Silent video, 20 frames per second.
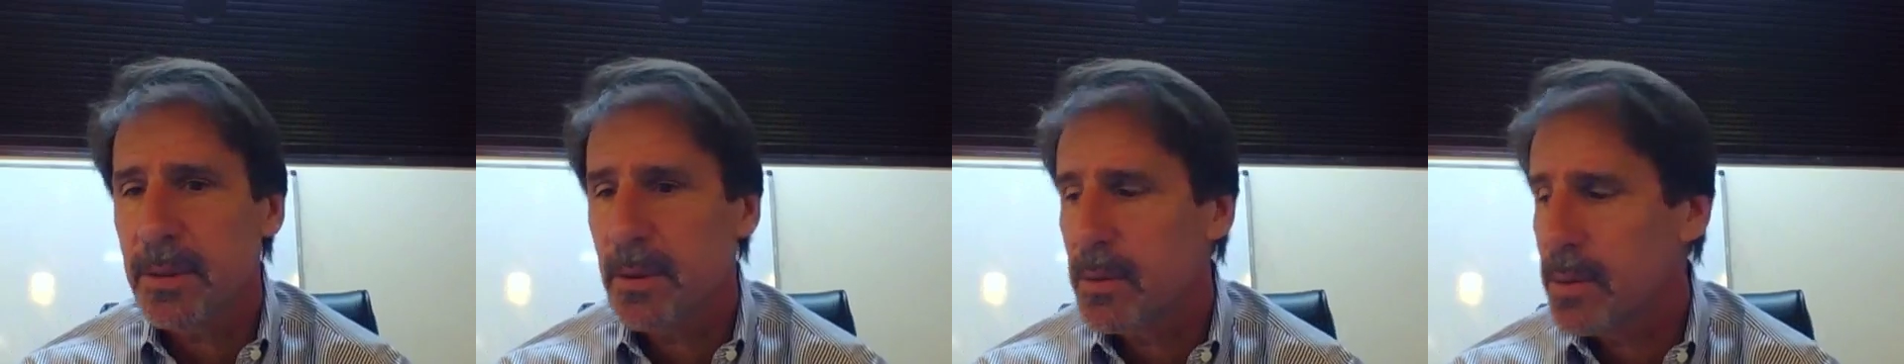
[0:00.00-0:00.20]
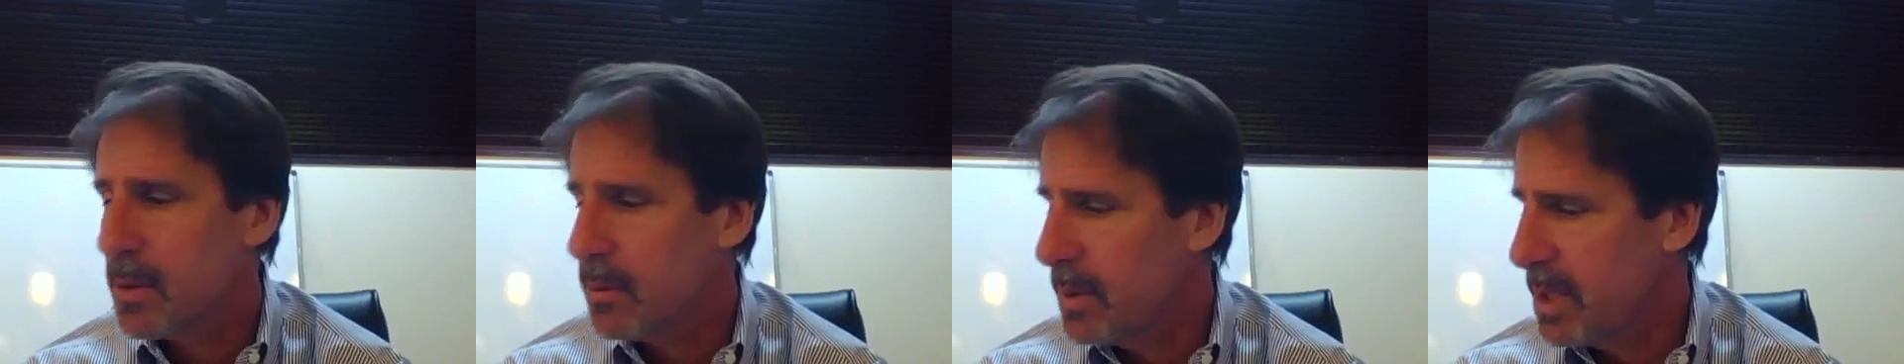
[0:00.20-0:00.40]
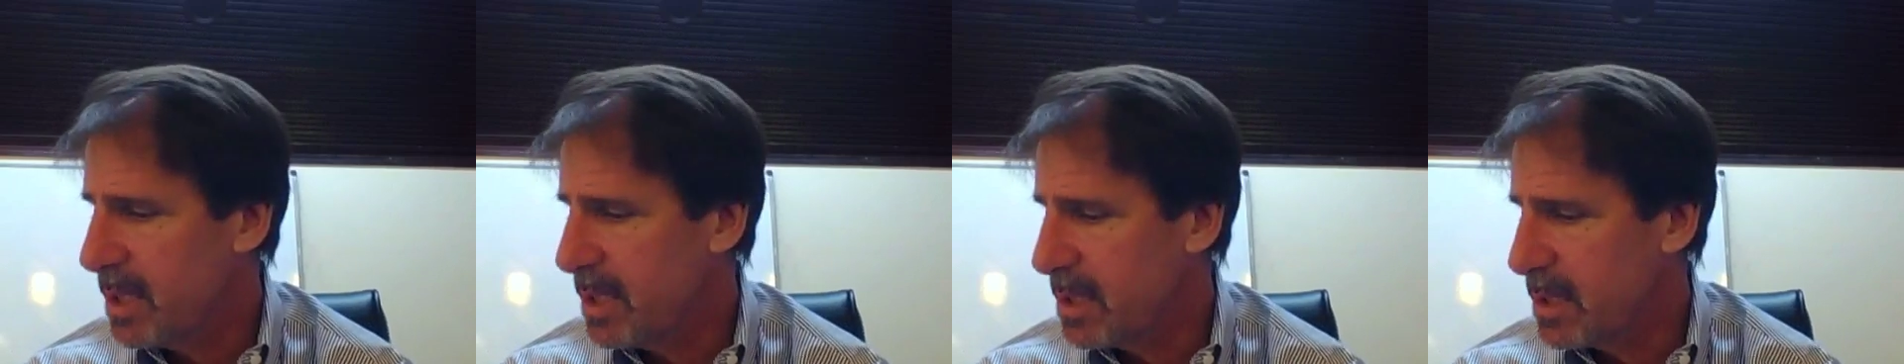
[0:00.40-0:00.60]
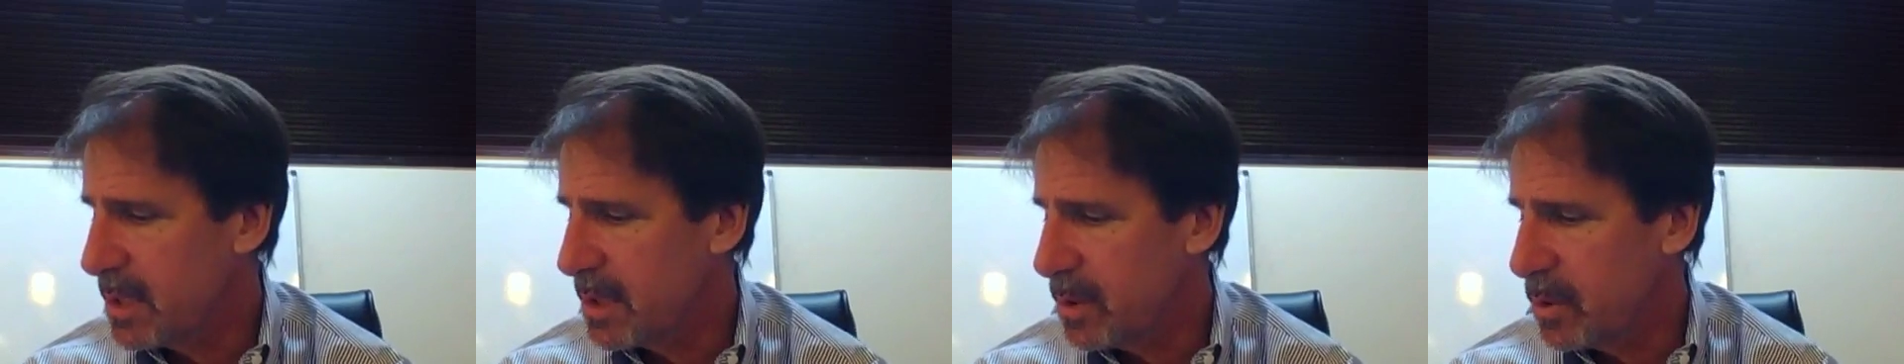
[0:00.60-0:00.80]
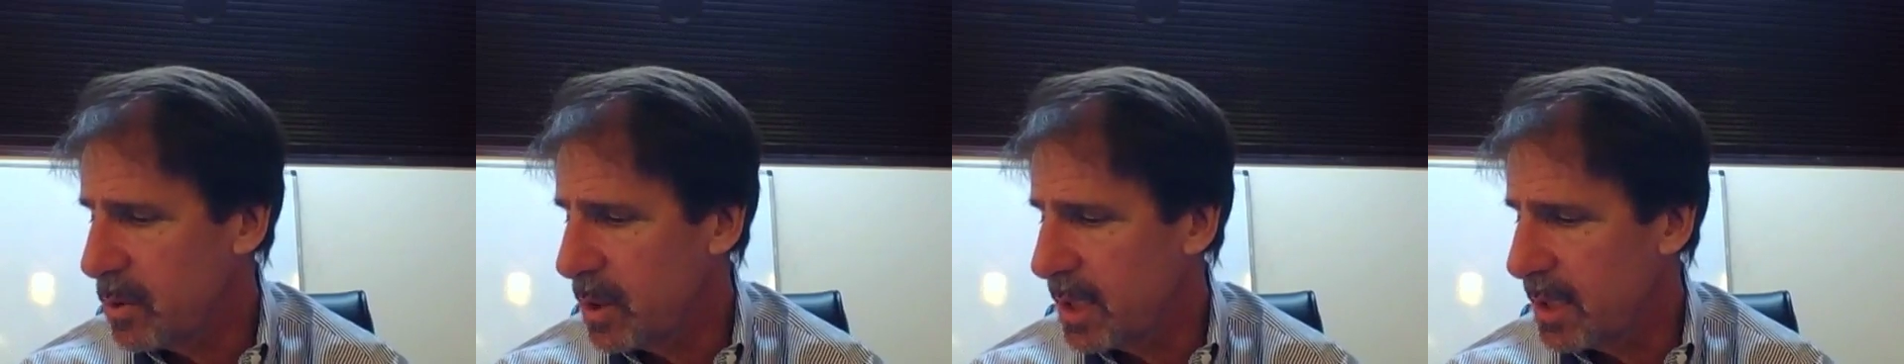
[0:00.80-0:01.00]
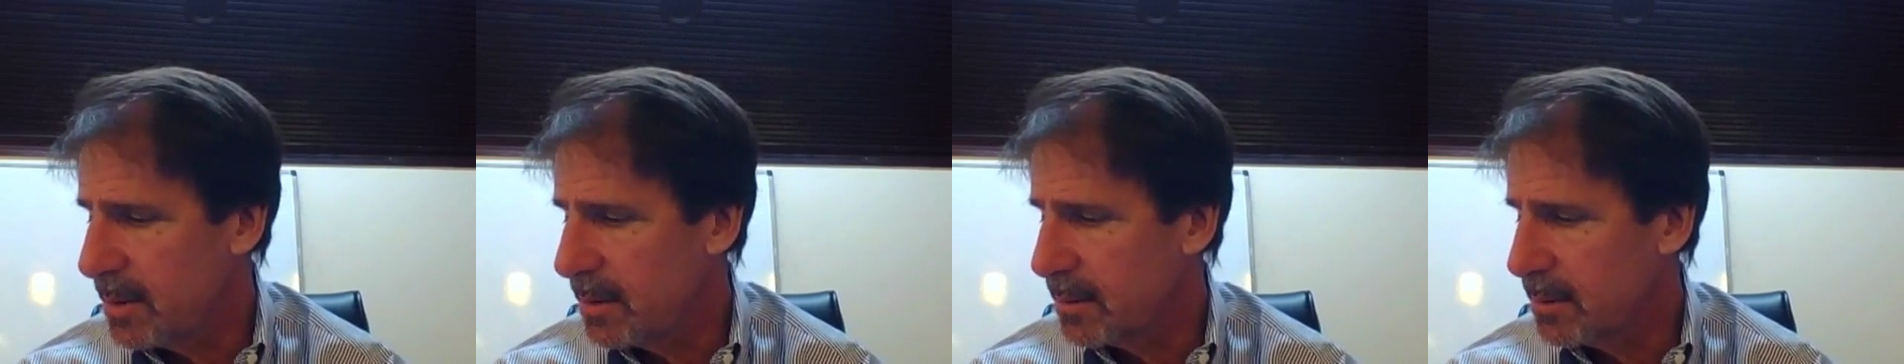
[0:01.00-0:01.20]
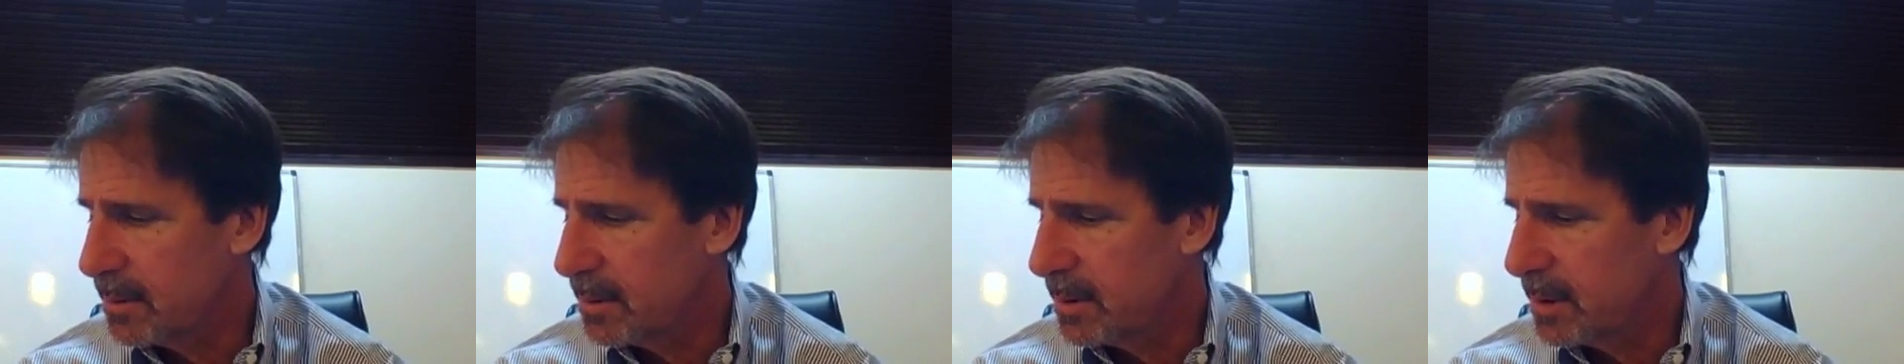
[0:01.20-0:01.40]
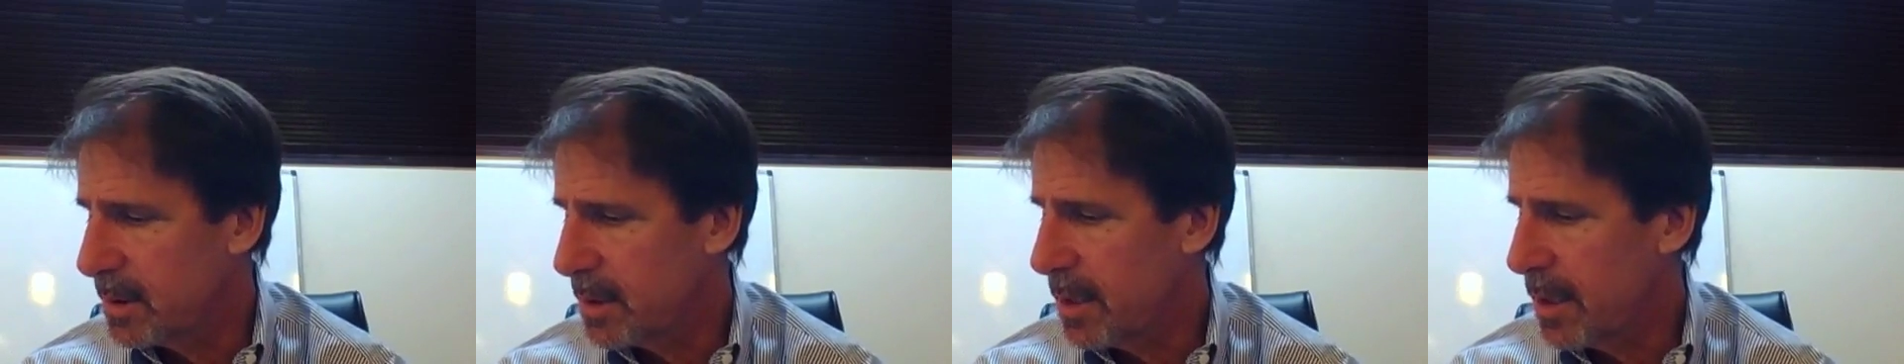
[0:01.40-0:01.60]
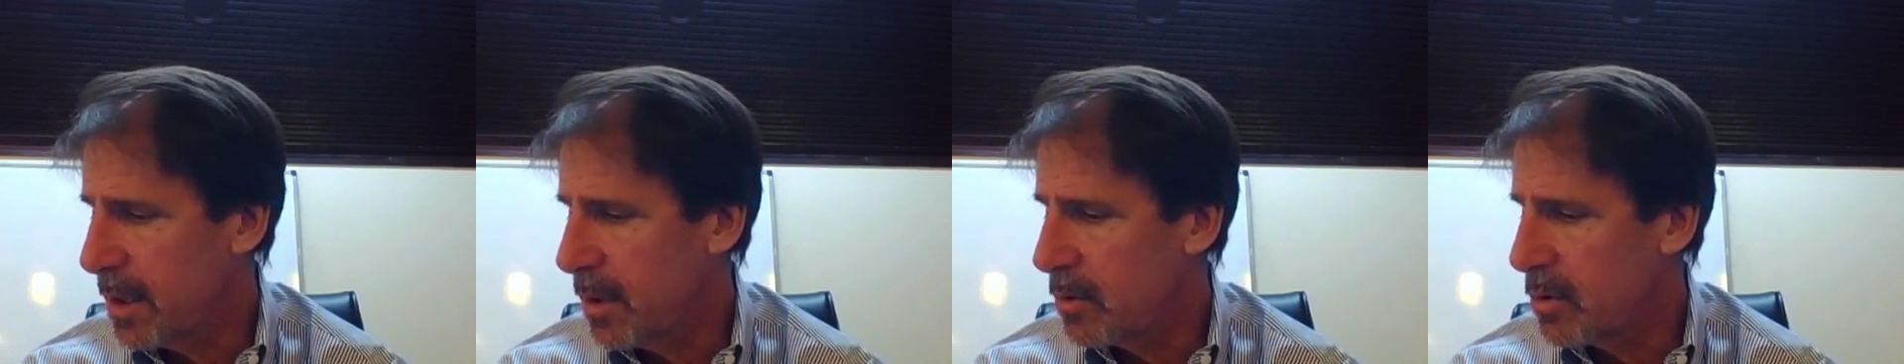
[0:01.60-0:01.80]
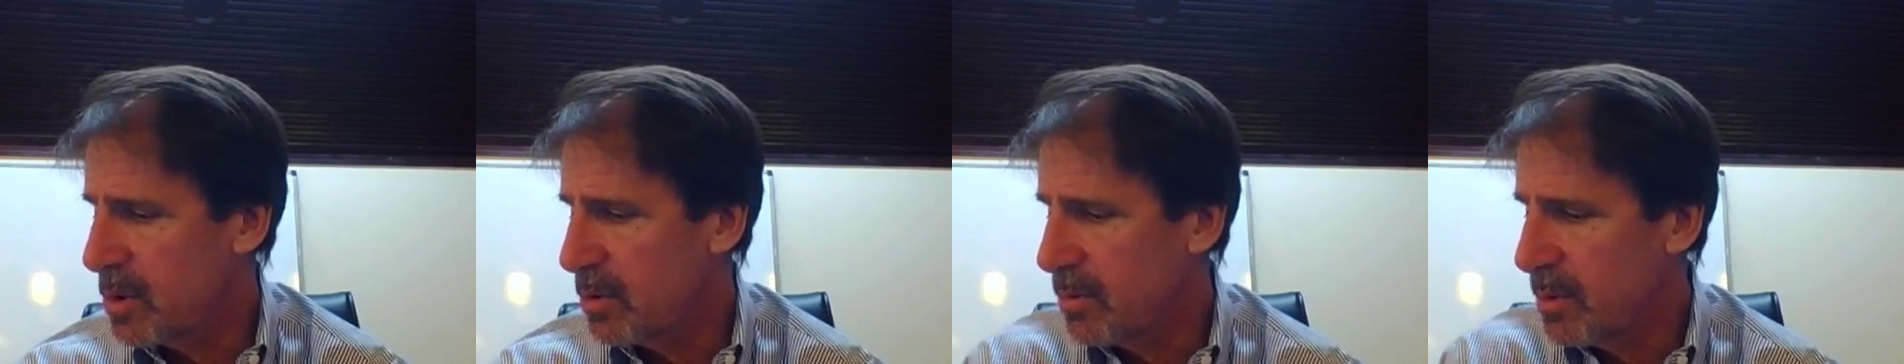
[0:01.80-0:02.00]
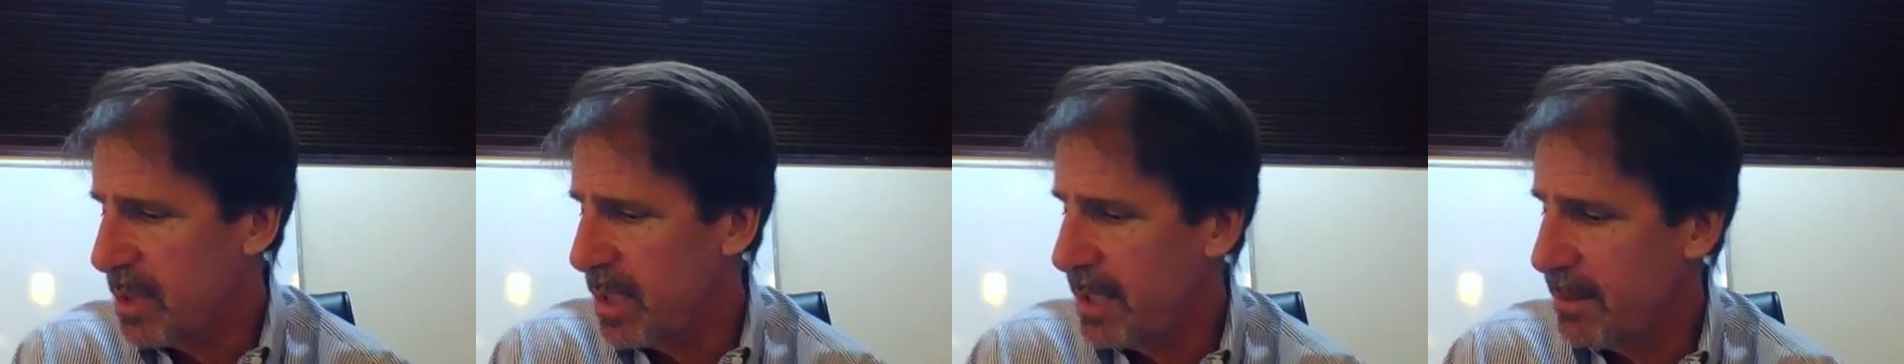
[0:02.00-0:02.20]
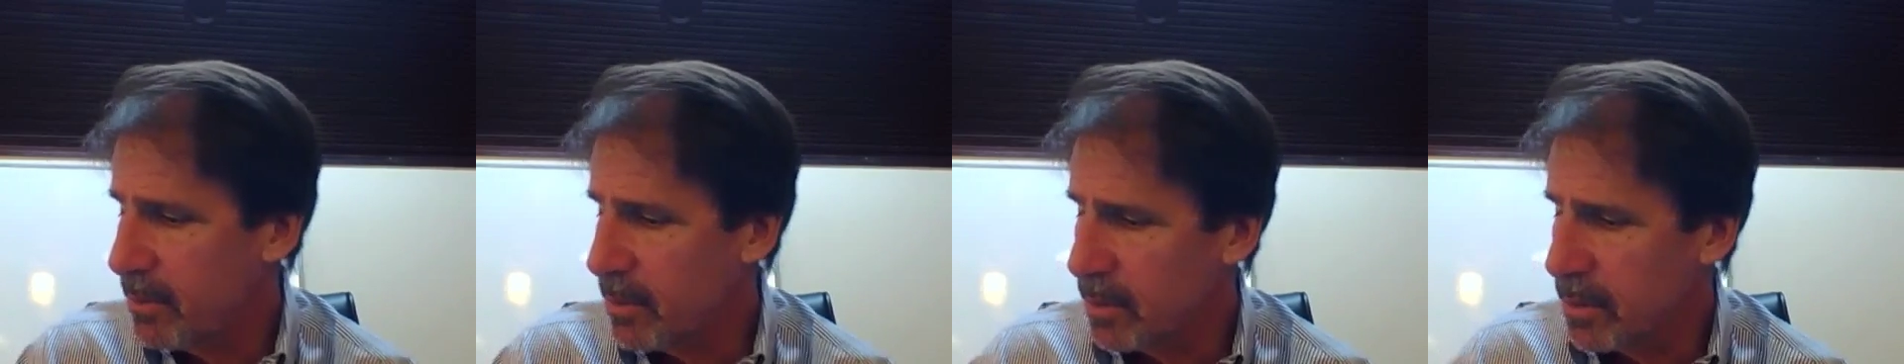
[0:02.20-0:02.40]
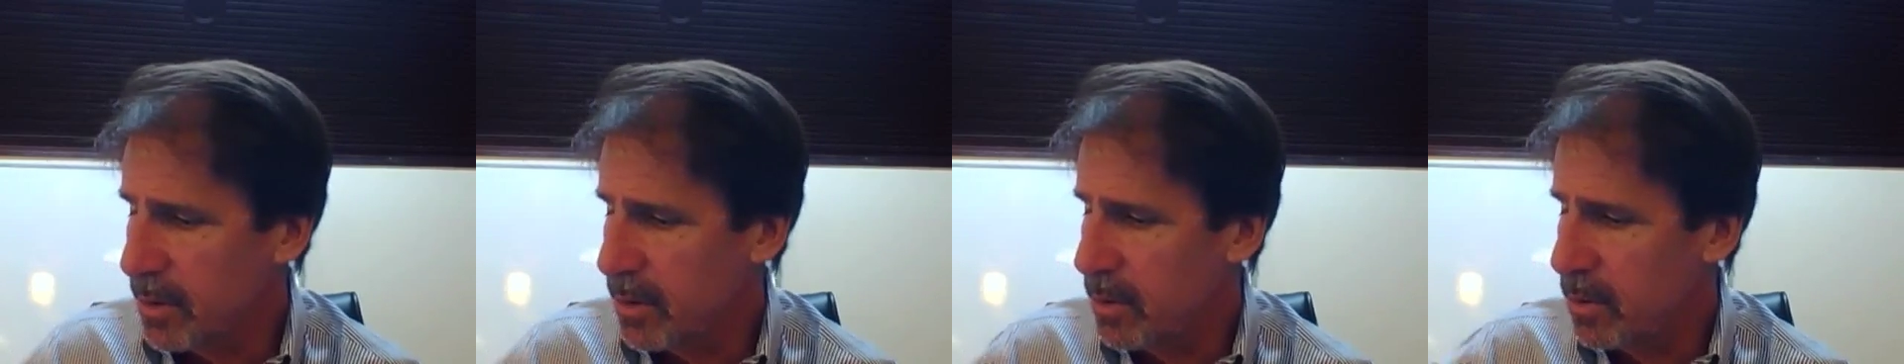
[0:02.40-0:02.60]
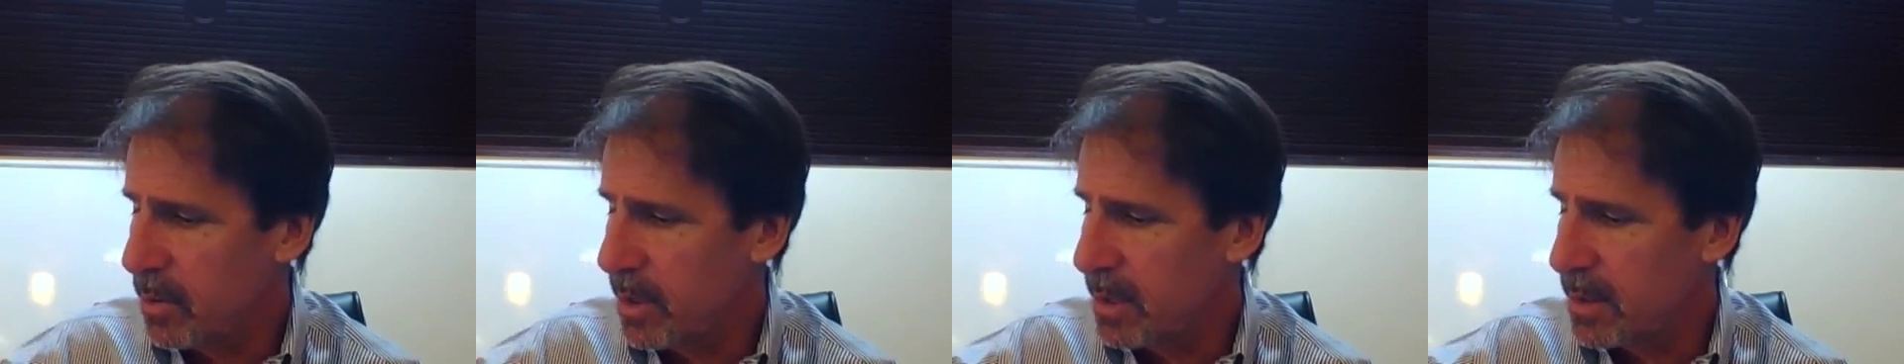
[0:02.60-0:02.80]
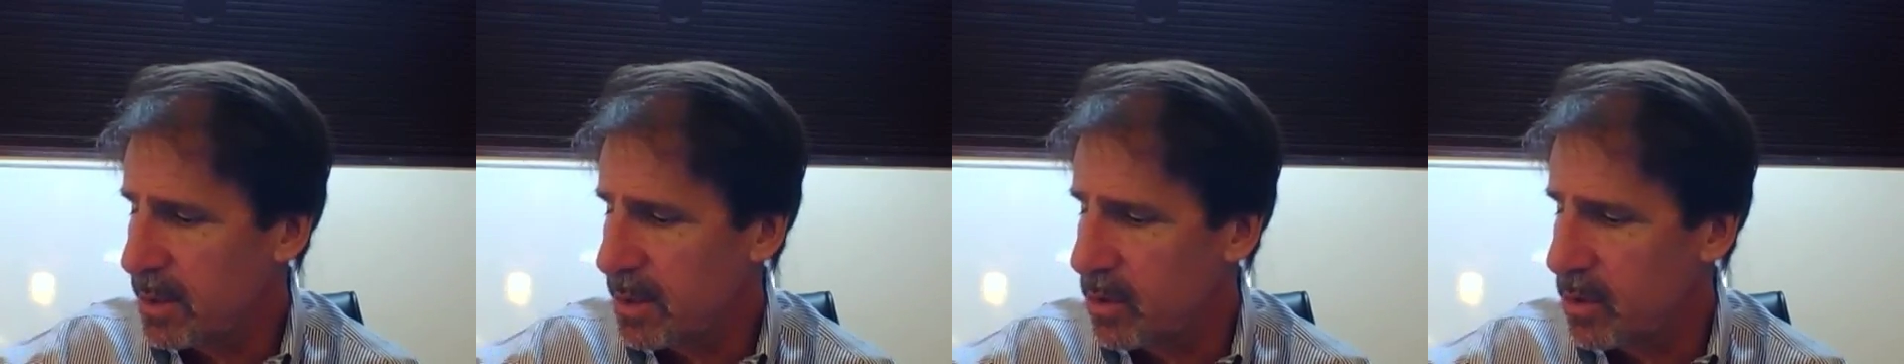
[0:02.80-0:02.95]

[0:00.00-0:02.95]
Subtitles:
What do we need to know to be able to